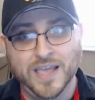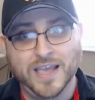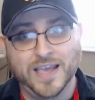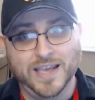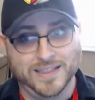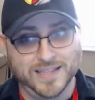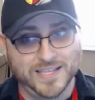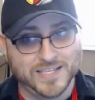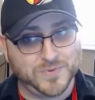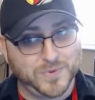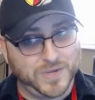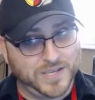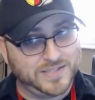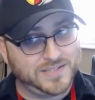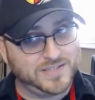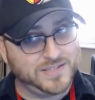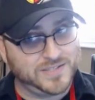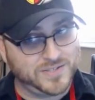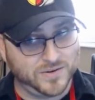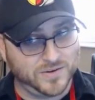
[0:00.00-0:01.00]
unless we get
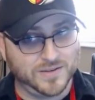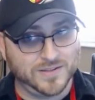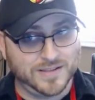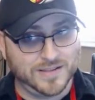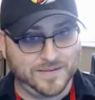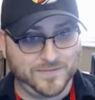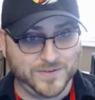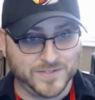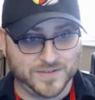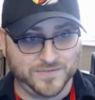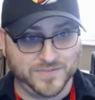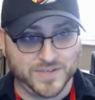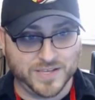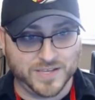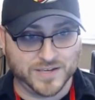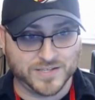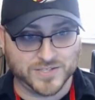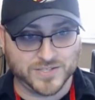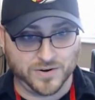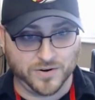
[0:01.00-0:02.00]
to certain levels of the
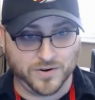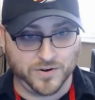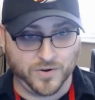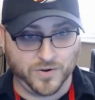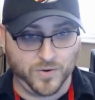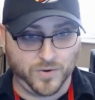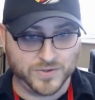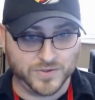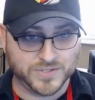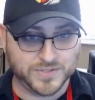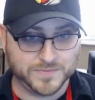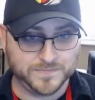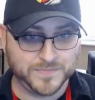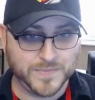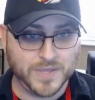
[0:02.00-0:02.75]
Kickstarter goals.